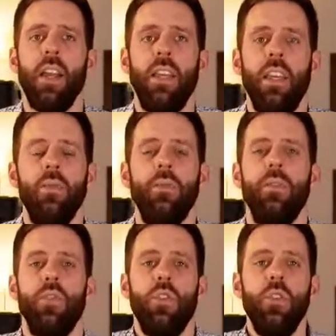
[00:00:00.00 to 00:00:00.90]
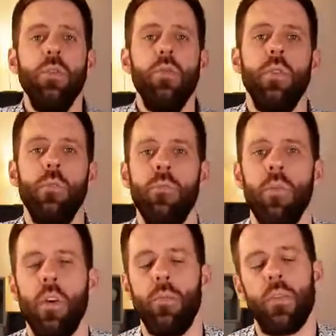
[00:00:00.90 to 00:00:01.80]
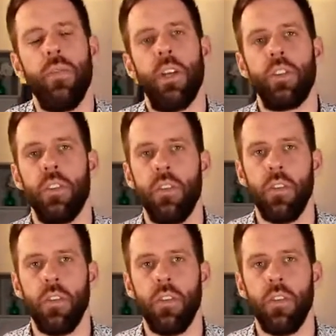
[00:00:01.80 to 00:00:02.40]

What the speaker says: gives you a more professional